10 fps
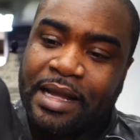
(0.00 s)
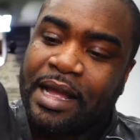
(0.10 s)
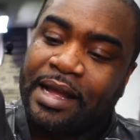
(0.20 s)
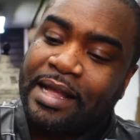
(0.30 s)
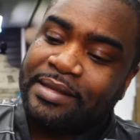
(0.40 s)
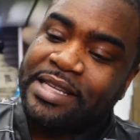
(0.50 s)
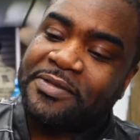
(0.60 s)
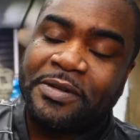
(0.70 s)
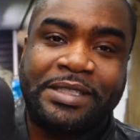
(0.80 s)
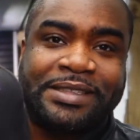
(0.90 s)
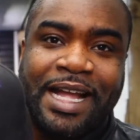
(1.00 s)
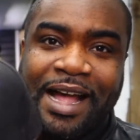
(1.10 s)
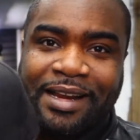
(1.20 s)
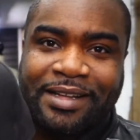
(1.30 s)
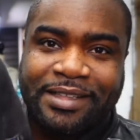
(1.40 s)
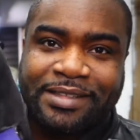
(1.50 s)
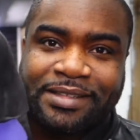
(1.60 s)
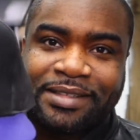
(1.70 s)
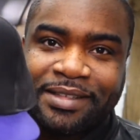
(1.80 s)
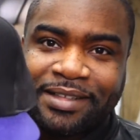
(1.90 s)
I got these for $1.
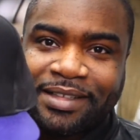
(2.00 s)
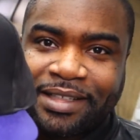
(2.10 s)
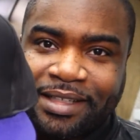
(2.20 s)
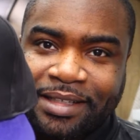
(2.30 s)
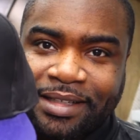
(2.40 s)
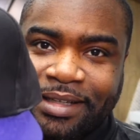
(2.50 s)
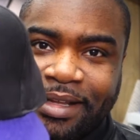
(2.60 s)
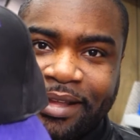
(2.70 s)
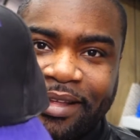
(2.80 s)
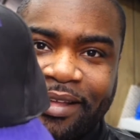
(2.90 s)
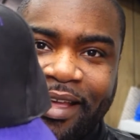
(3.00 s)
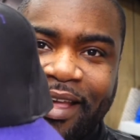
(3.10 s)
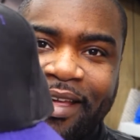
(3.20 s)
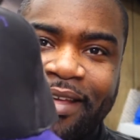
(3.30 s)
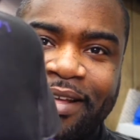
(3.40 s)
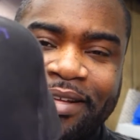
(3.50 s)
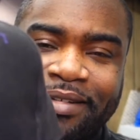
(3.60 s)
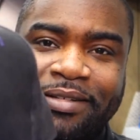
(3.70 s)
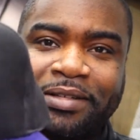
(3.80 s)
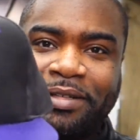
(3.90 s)
Yeah,
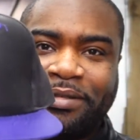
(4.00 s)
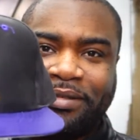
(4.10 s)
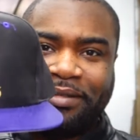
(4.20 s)
you know,